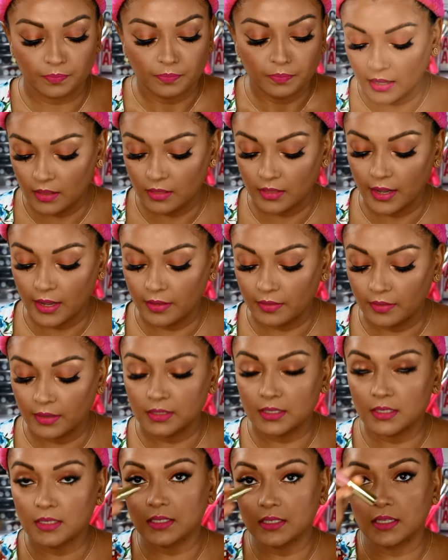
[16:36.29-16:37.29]
And then this
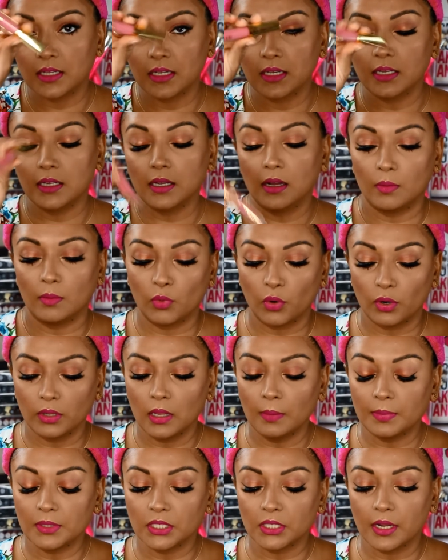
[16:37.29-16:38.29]
is the Amore
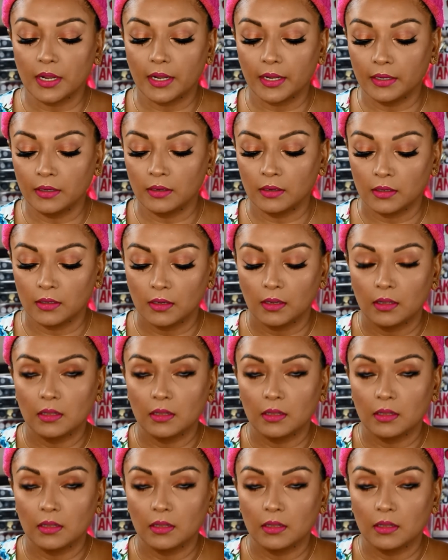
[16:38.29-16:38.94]
Lip Shine.